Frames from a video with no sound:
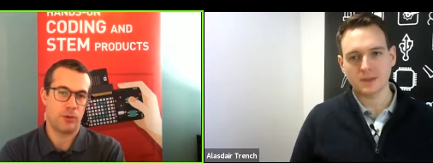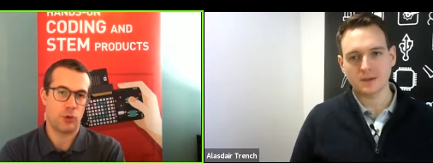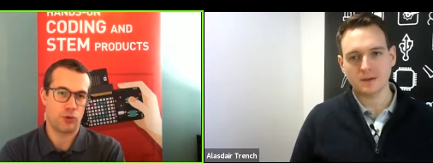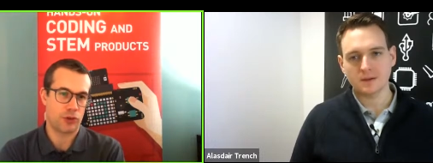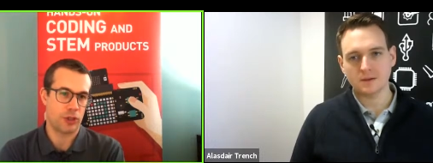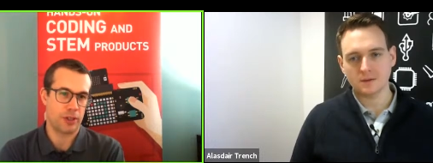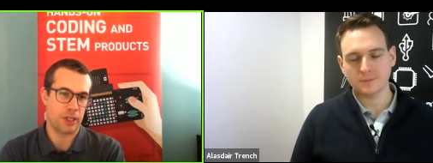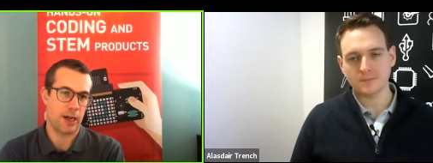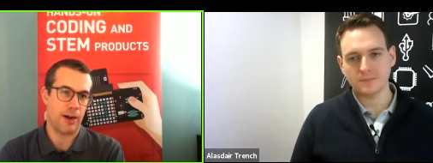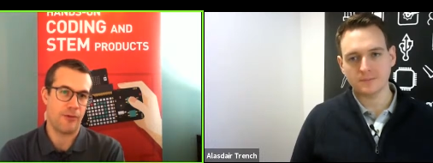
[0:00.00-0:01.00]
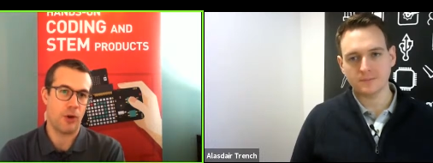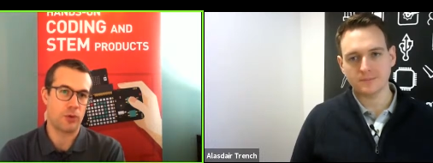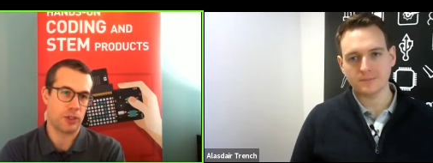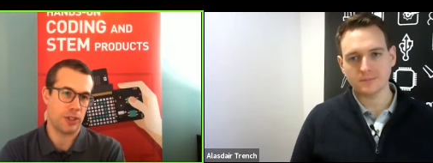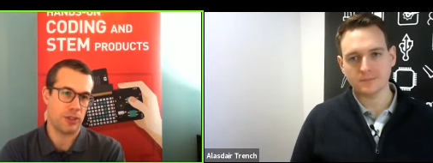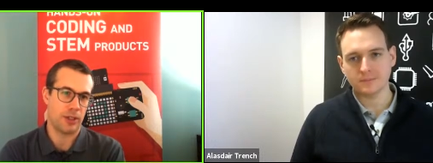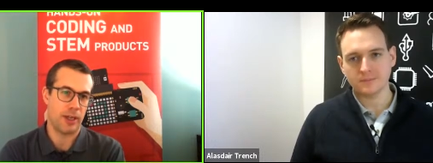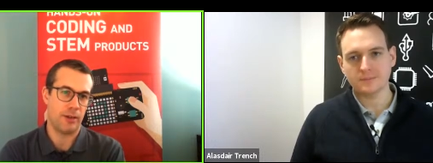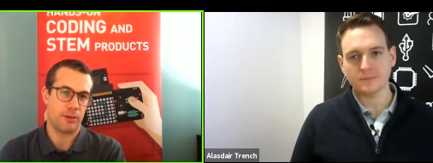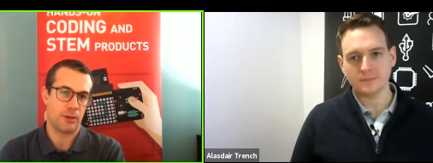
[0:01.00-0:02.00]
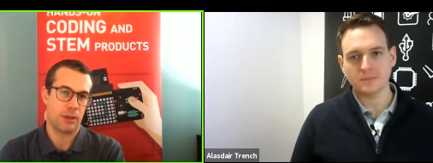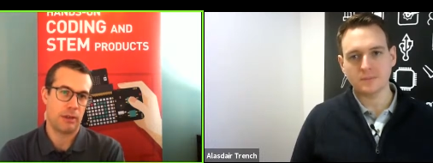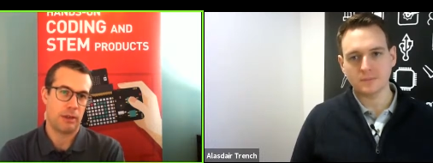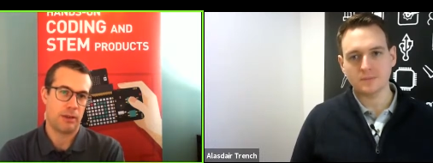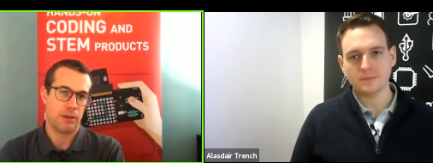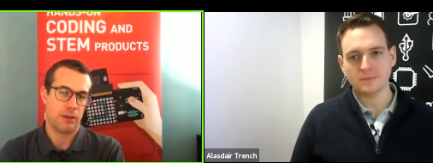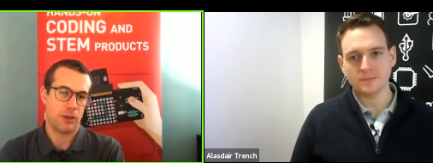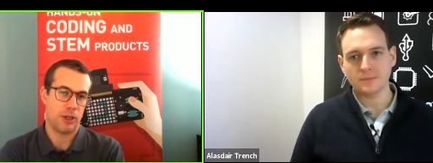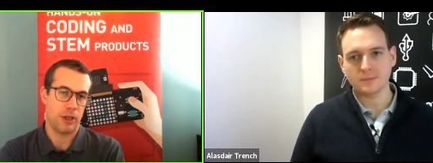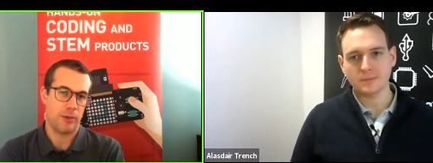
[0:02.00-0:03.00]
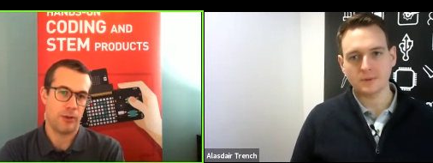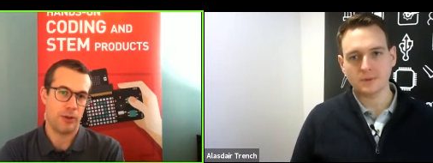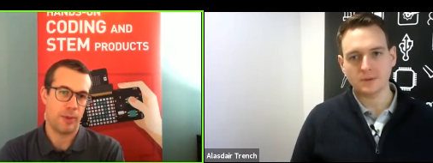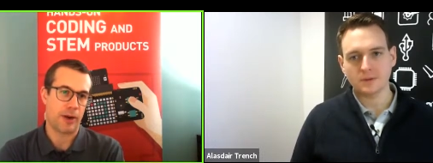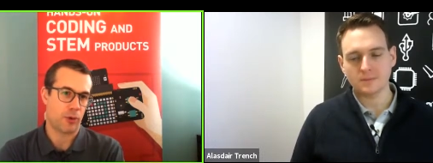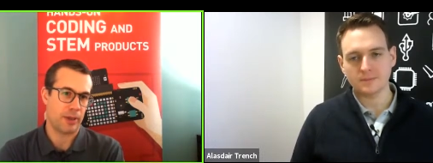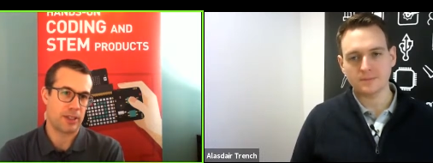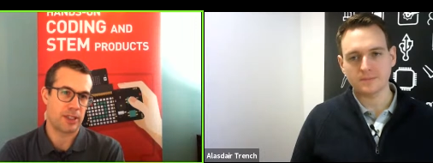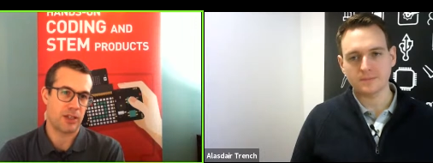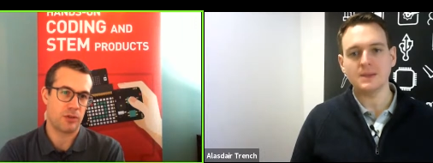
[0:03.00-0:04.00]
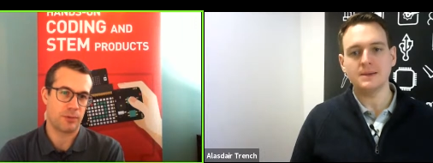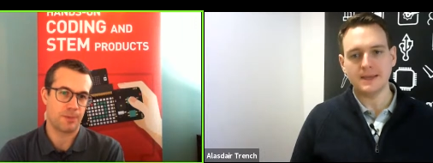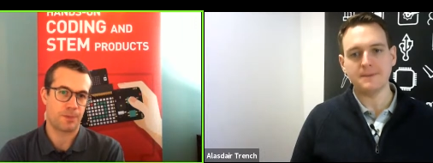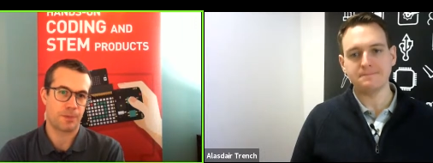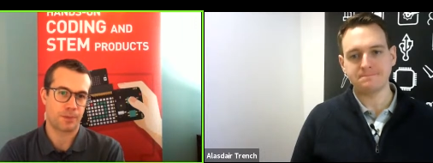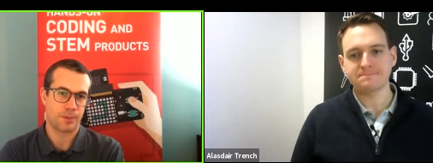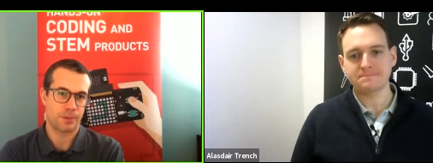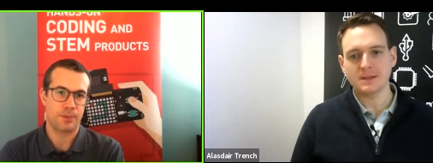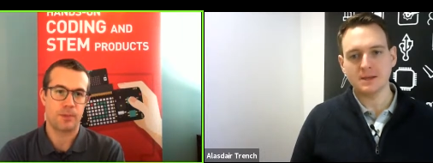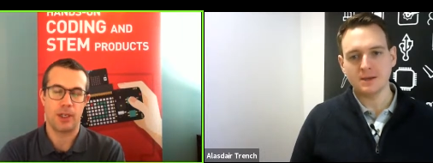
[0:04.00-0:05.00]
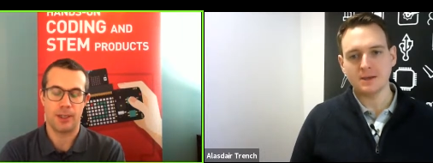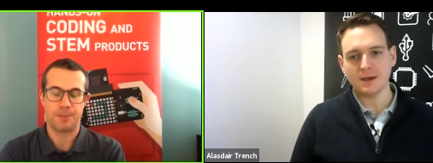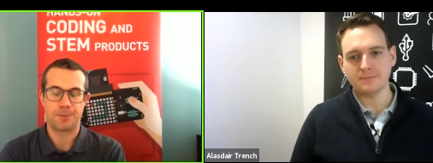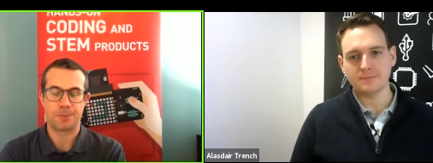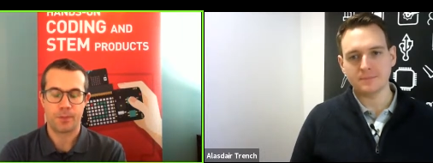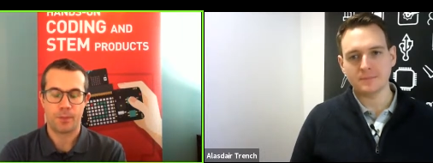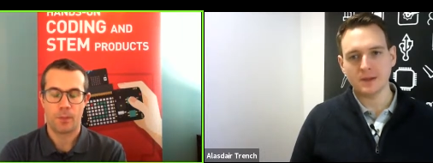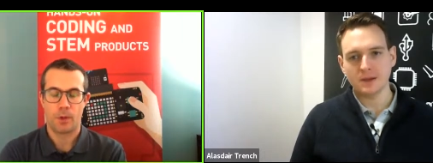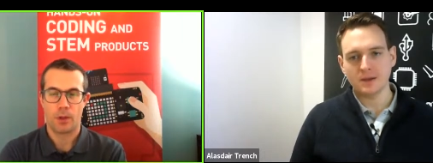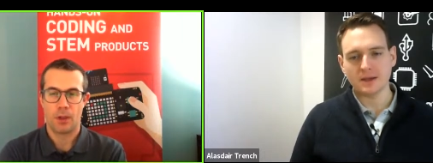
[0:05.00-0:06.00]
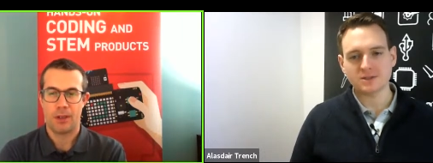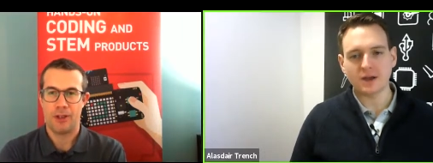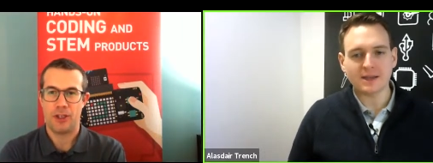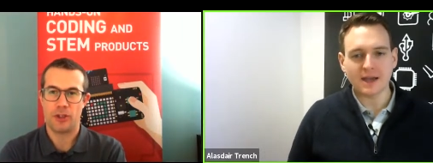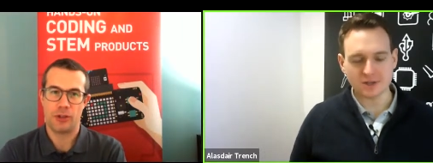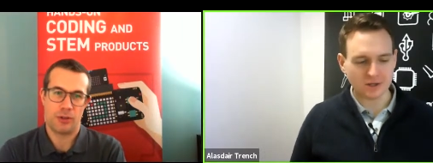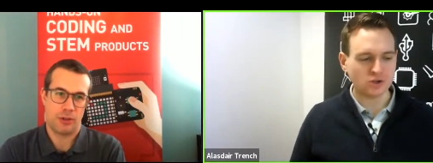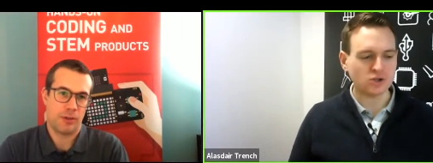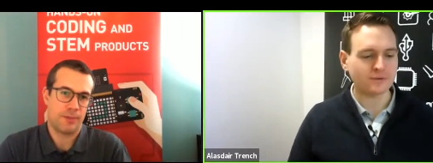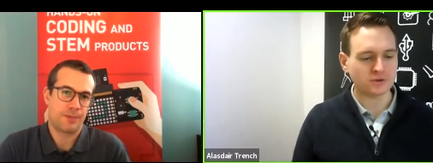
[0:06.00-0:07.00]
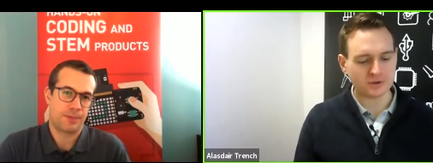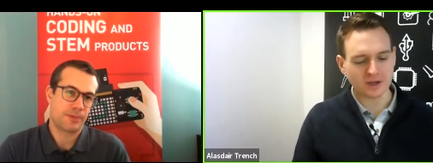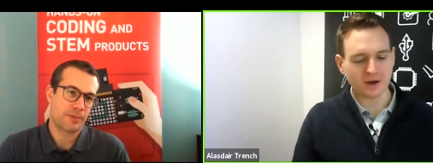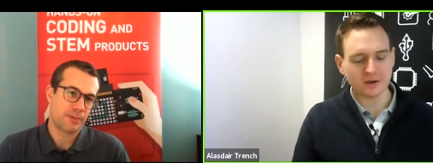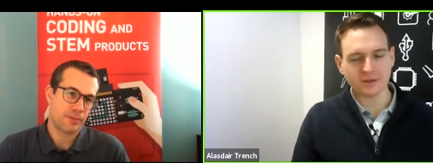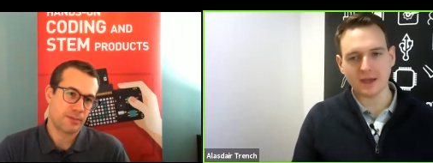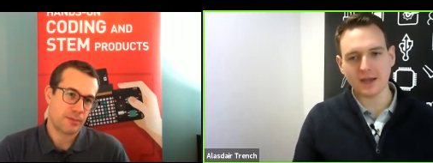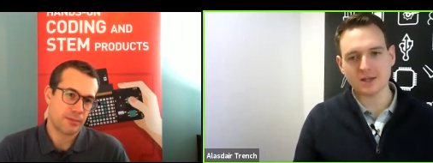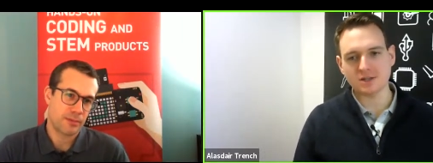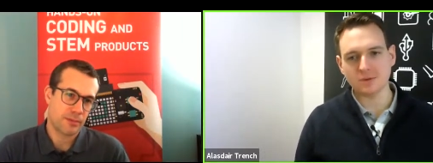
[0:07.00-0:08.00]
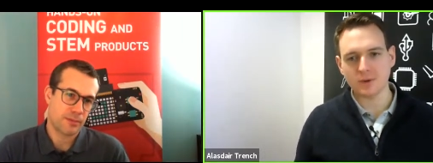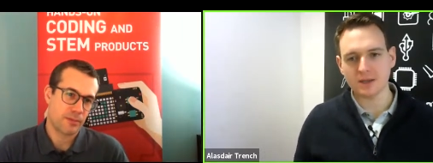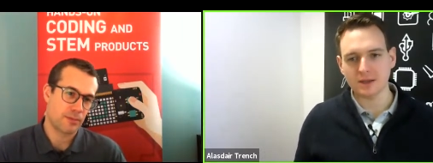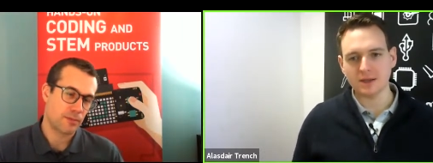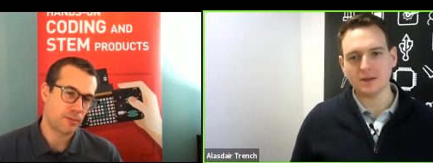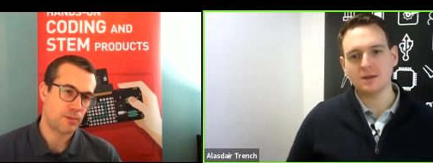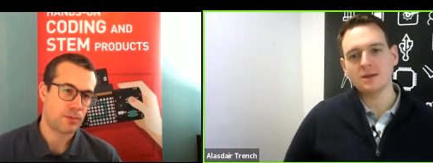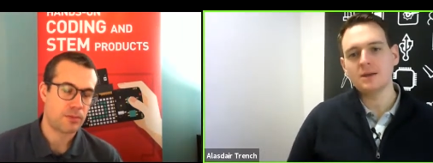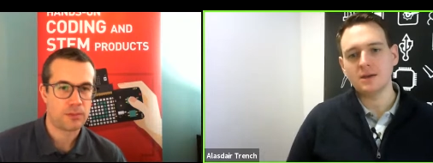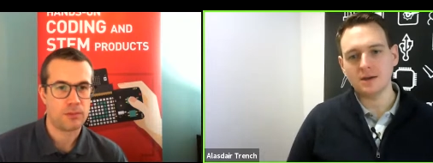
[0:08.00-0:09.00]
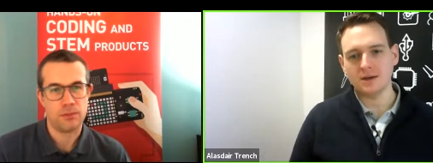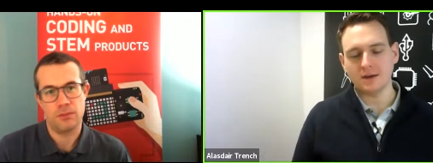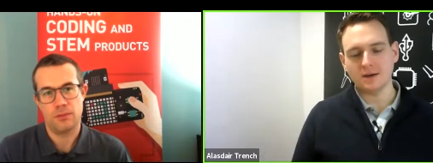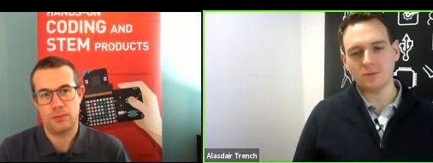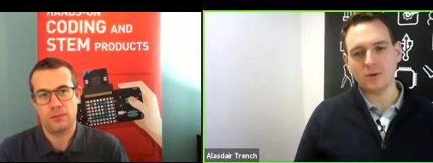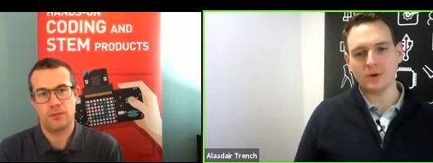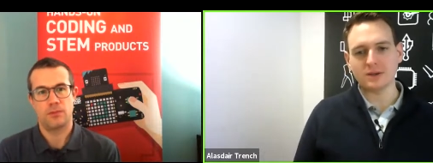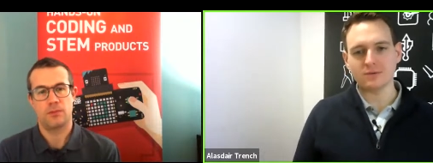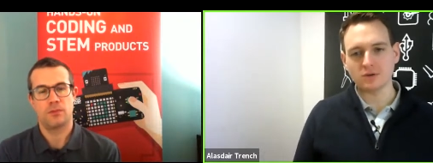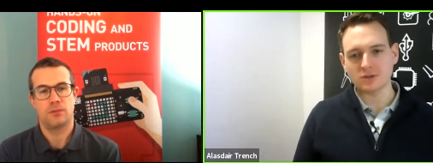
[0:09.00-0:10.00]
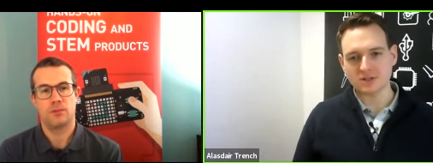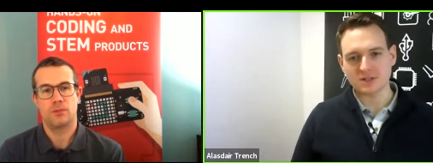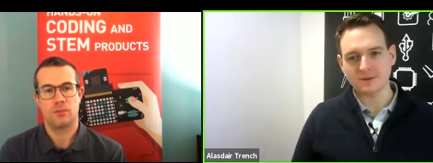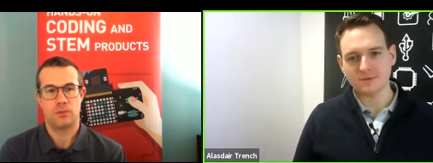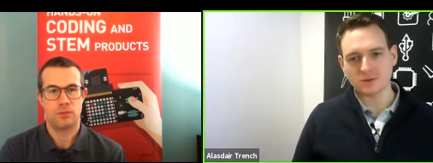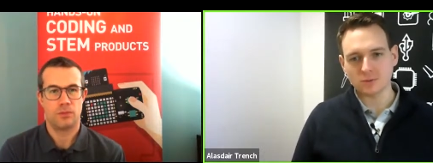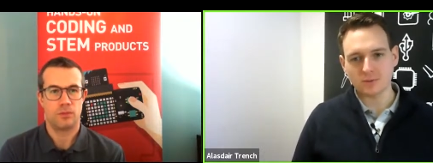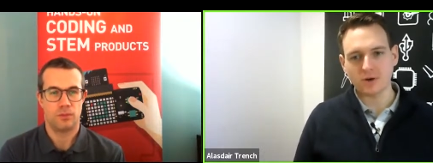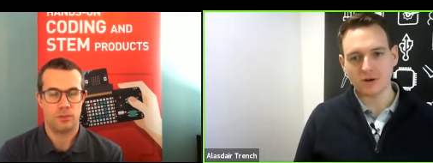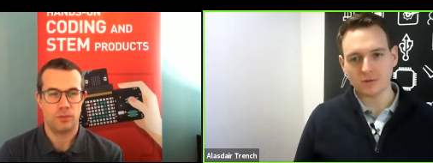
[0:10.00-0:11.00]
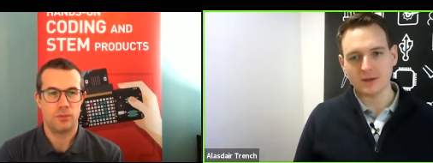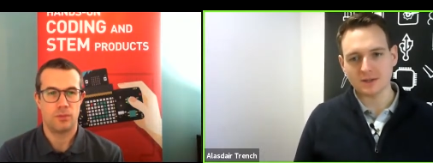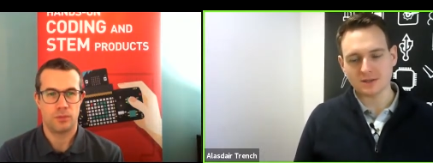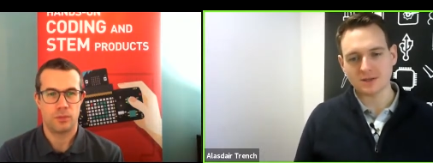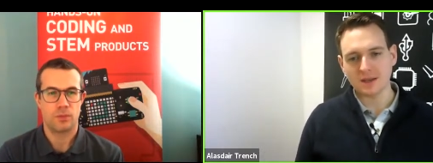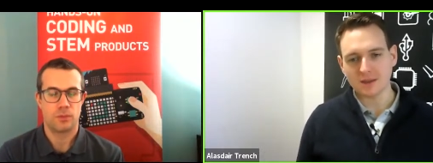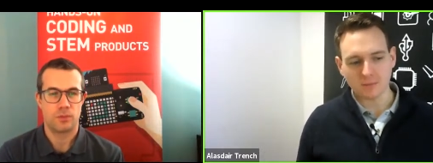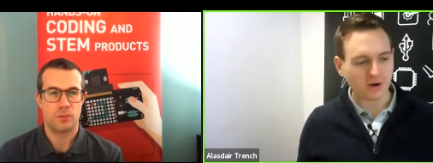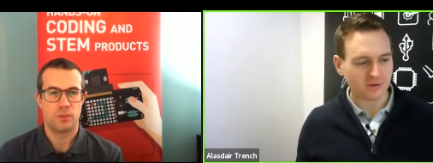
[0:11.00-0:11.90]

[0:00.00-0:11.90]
Speaker 1: ultrasonics at higher voltage and then the, the microbit itself. Yeah. Yeah.
Speaker 2: Yeah. So, okay, you do have to do that kind of thing occasionally where the uh, where the voltages are different to what the microbit is. The, the,